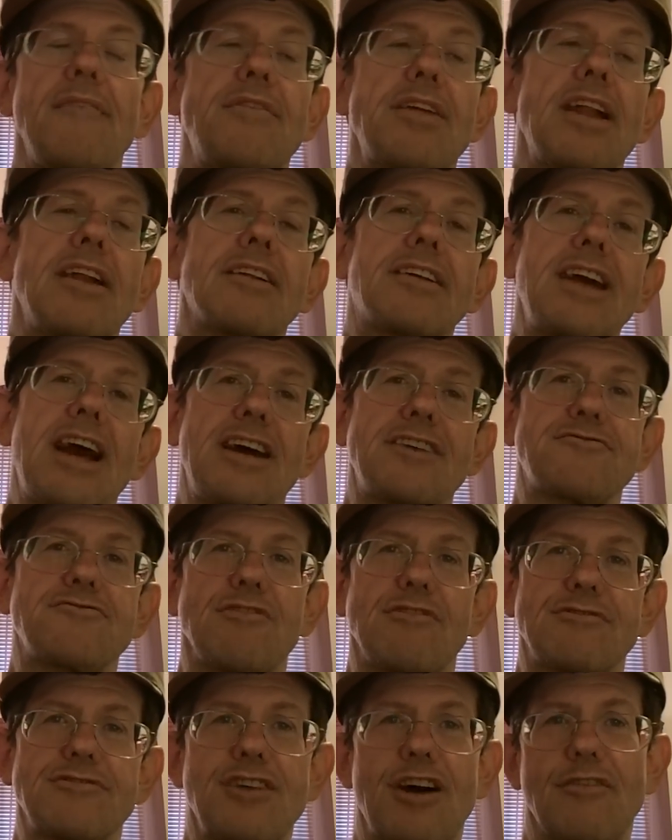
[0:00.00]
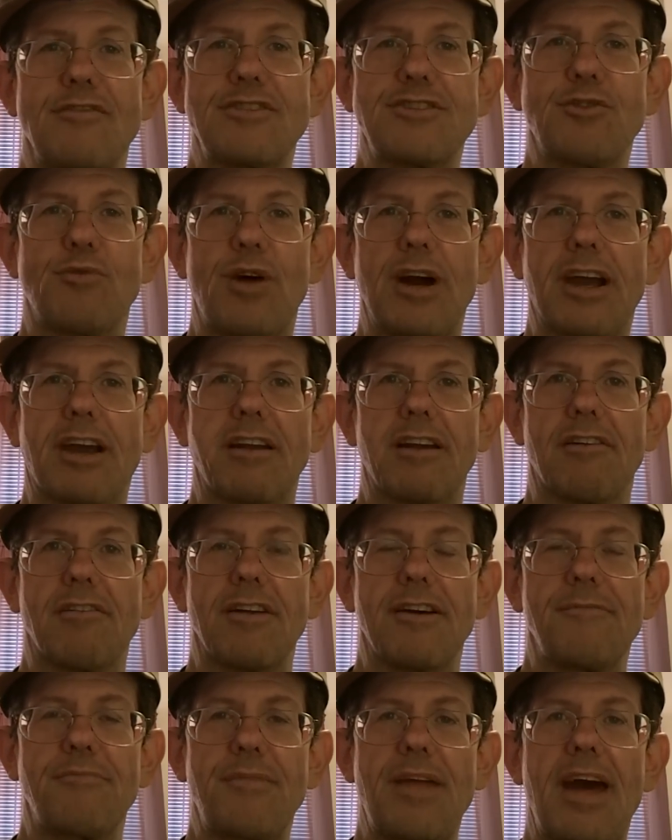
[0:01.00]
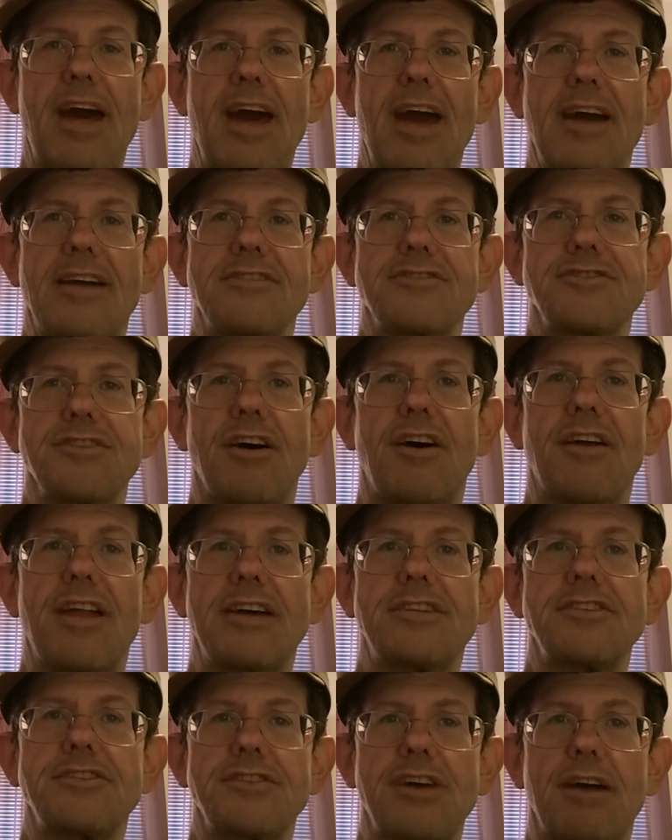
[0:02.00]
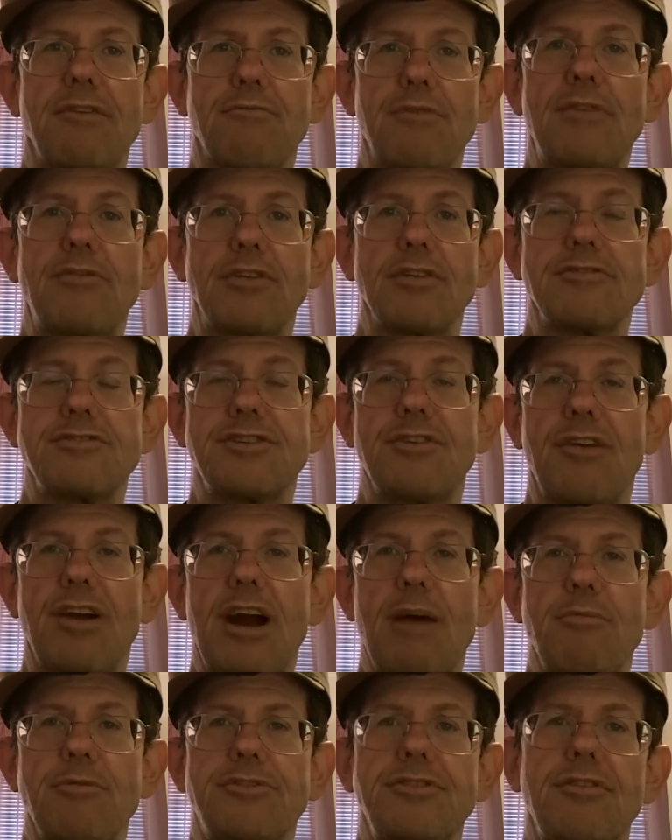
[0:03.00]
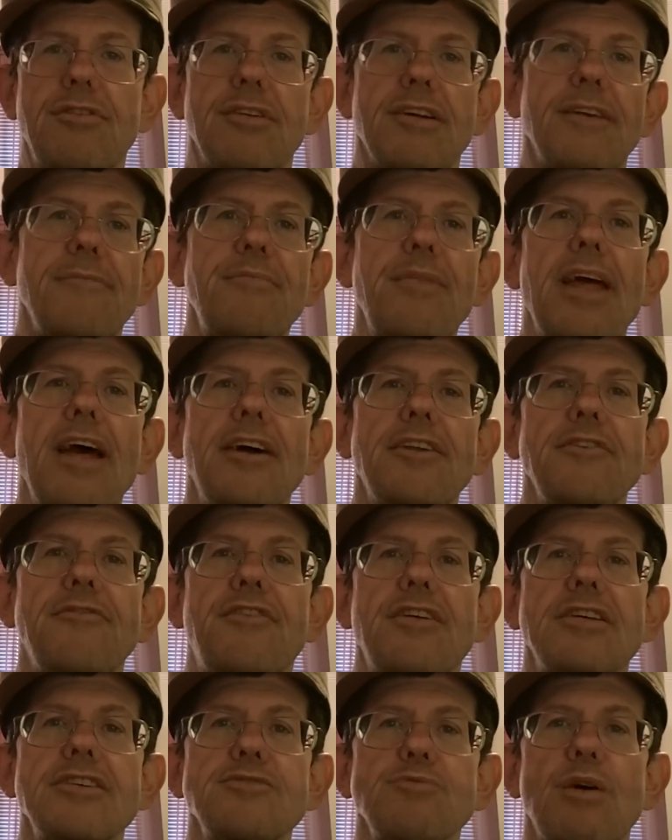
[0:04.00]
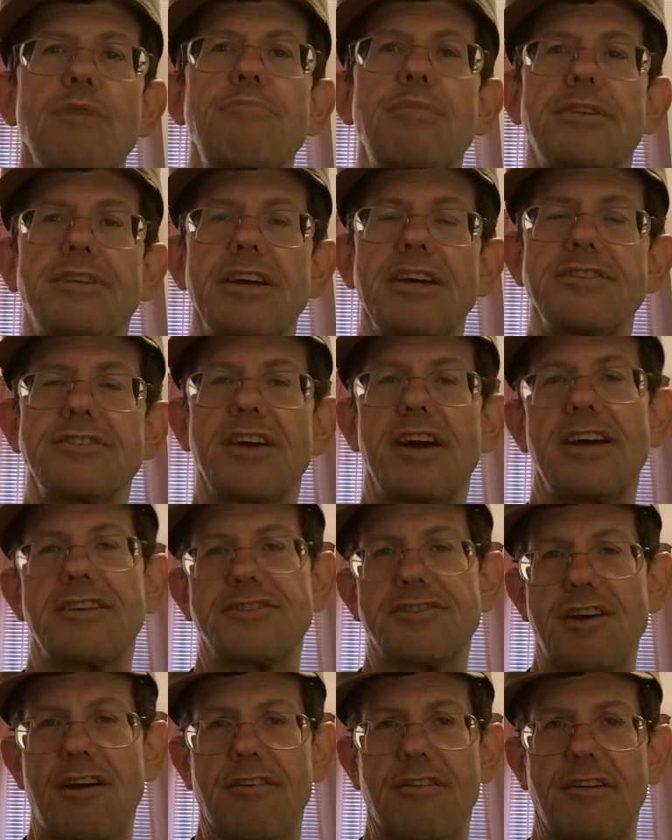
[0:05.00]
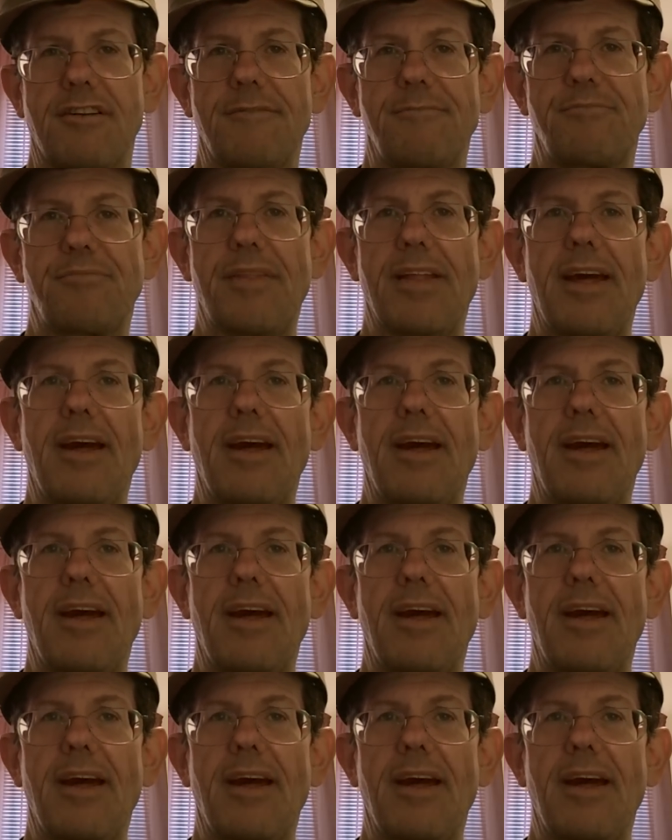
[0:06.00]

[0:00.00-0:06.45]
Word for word: But El Castro saw this quite clearly and saw it as his revolutionary opportunity to finish what Batista had started